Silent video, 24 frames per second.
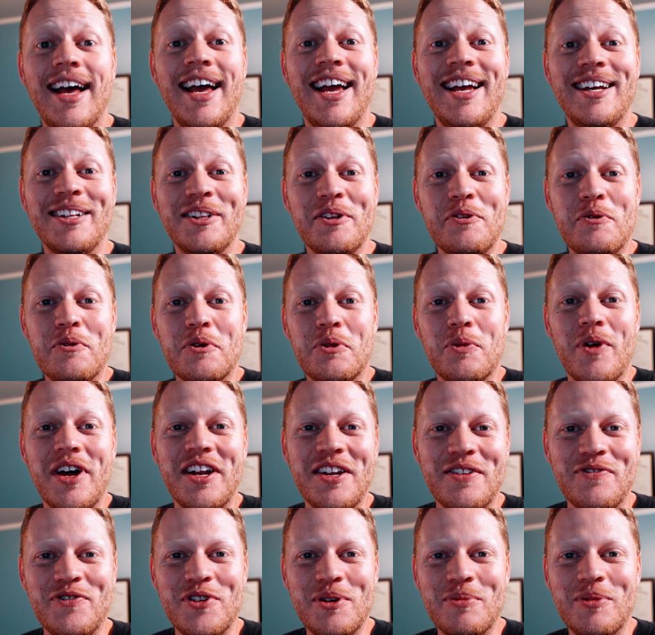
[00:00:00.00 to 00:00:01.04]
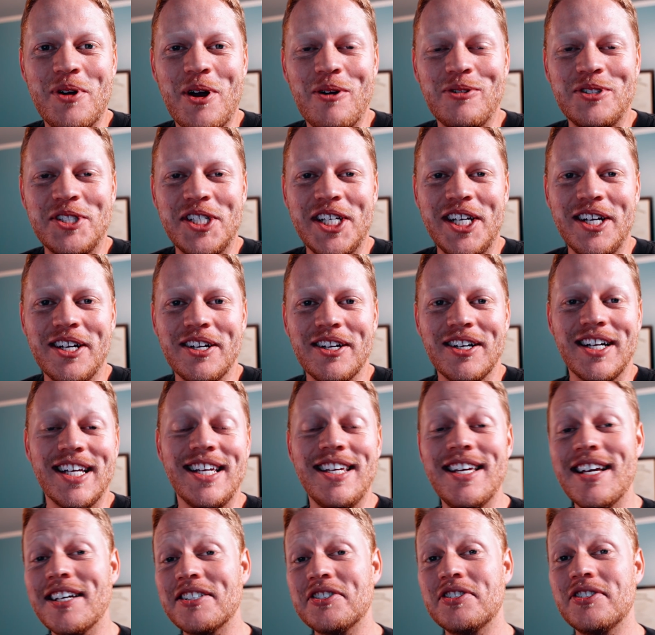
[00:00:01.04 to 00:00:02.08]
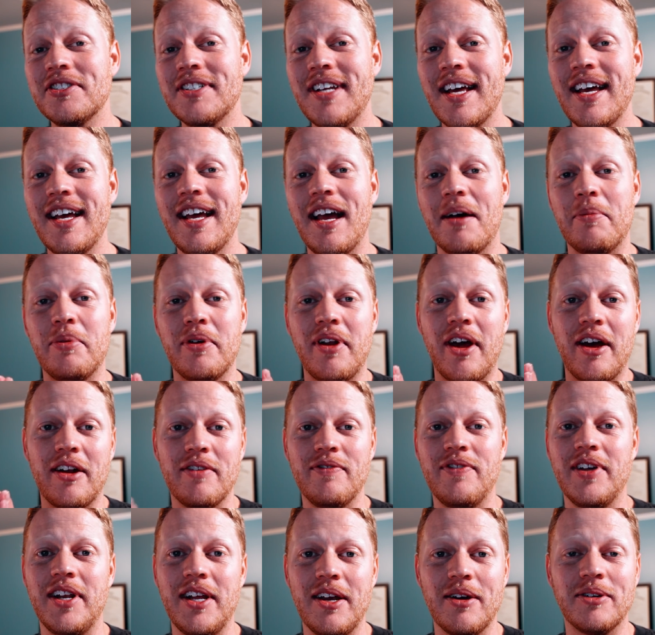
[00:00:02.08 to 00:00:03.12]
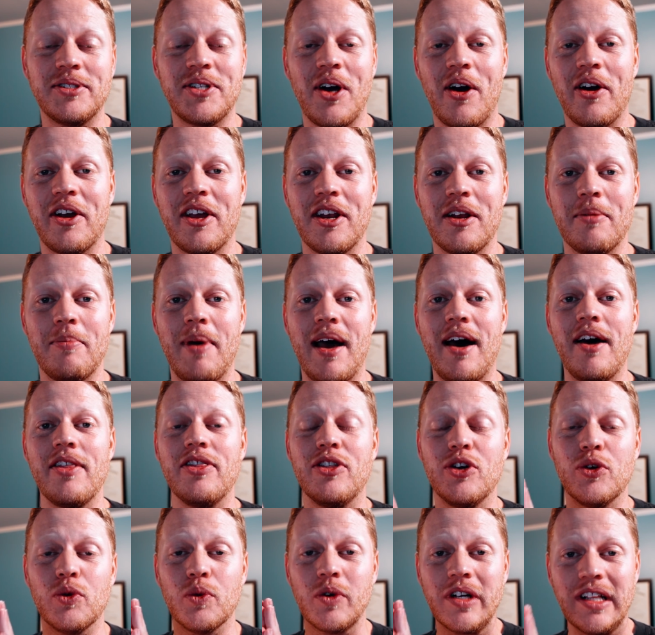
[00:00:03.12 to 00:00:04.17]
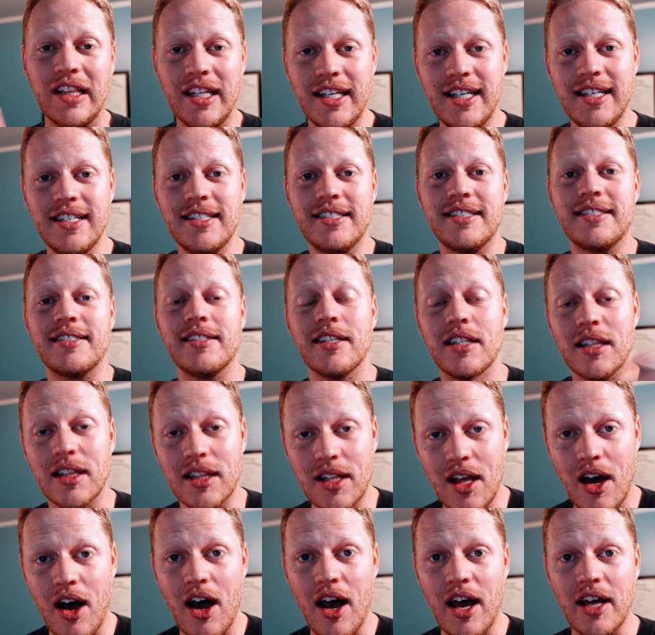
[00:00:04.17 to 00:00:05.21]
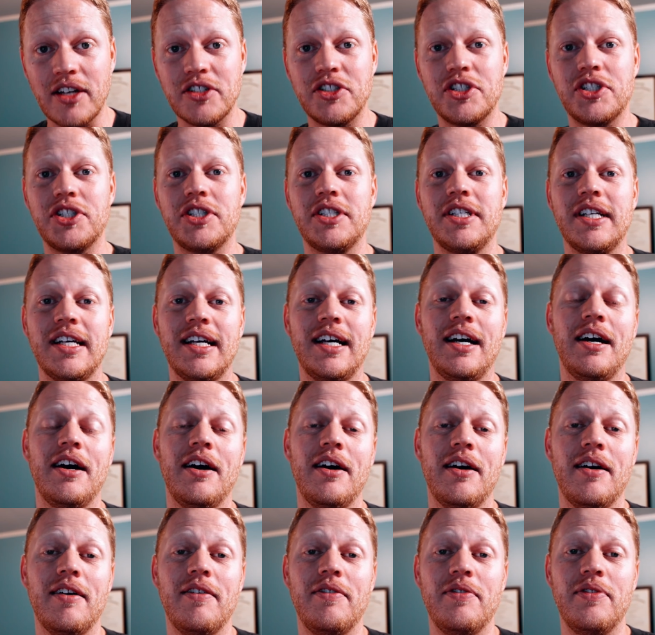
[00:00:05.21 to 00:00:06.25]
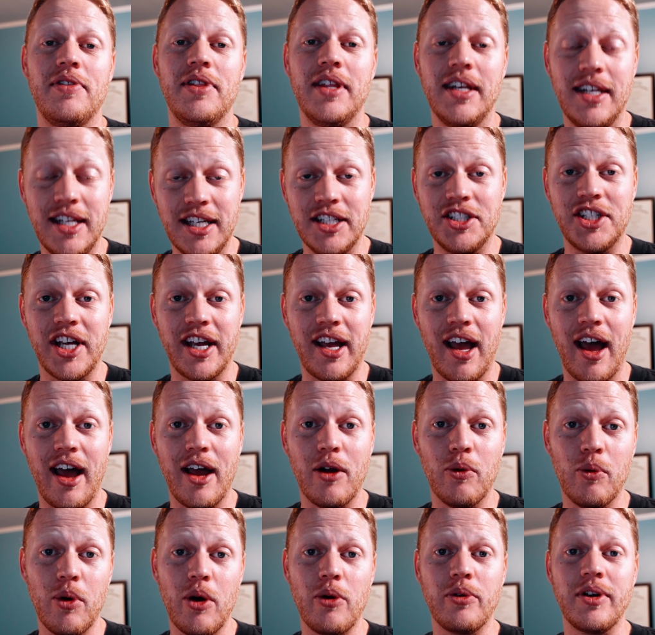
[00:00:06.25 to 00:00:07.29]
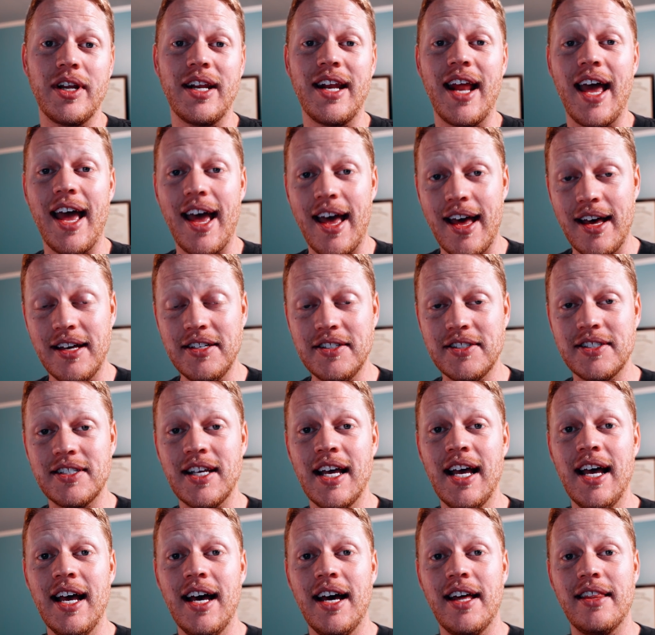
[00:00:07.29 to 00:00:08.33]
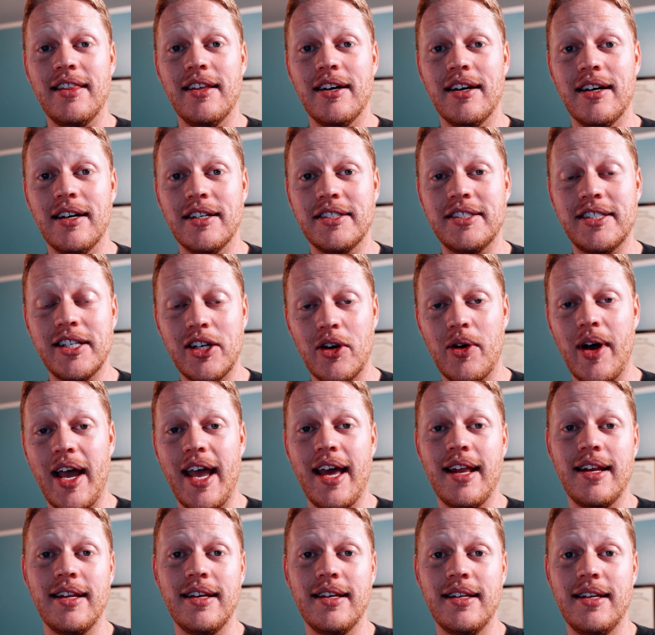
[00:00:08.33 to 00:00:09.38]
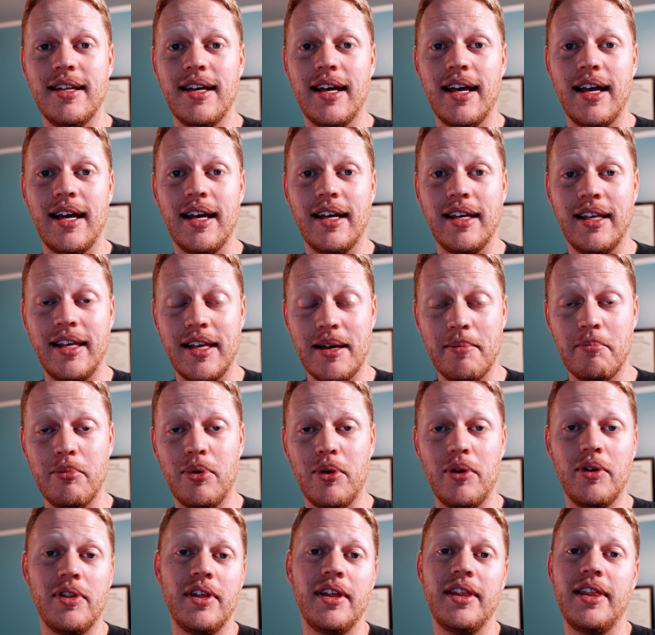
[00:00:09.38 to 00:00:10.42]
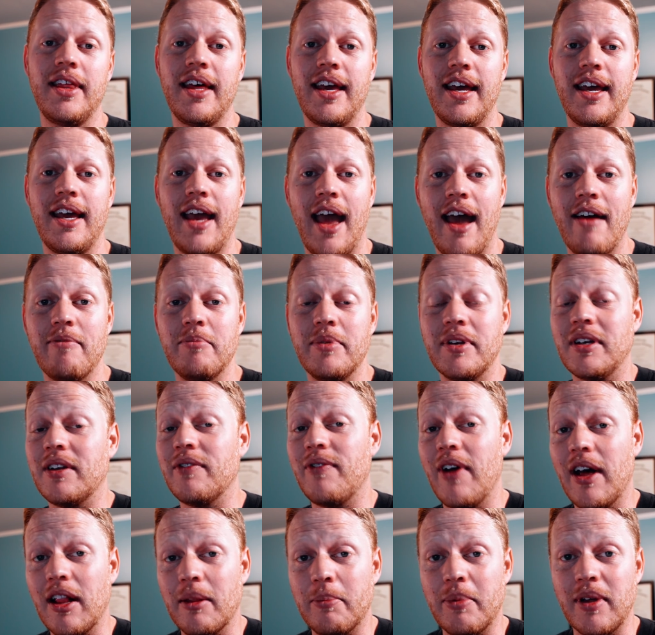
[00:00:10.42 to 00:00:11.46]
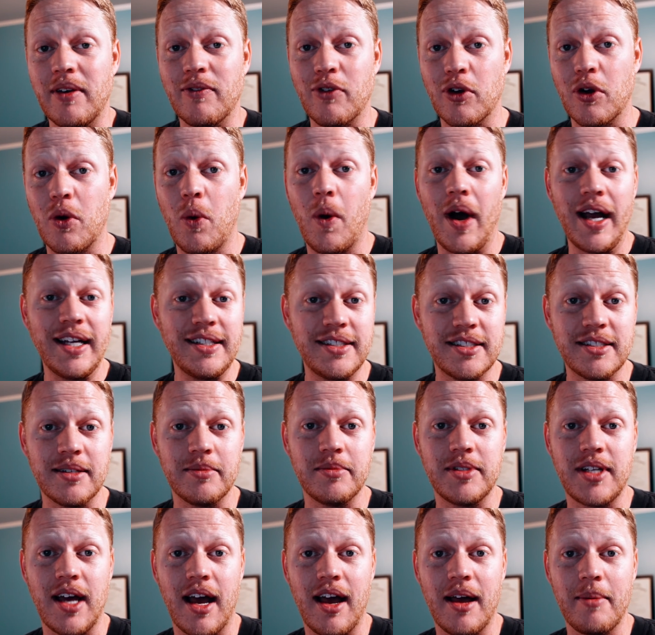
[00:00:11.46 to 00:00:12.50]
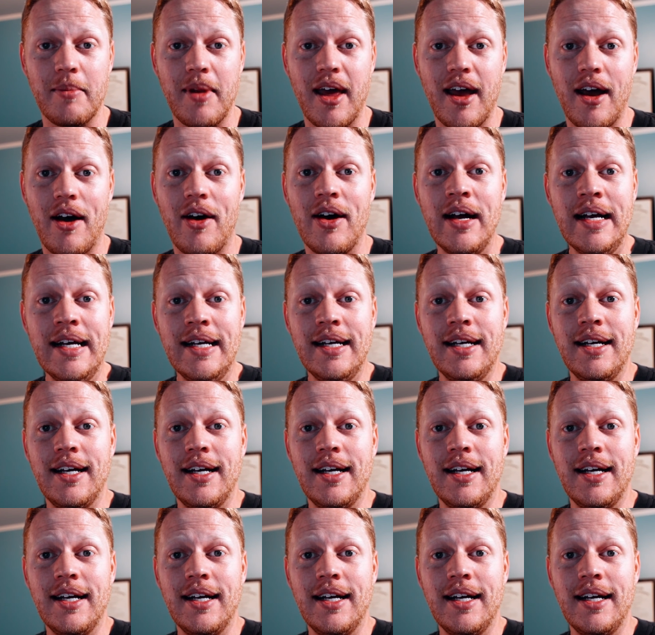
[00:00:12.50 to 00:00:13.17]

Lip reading: Hey, Luke with Wedding Film Coach here. Yesterday I put out a video talking about the release, the launch of the DJI Ronin-S, the single-handed gimbal that they have been developing for quite some time now.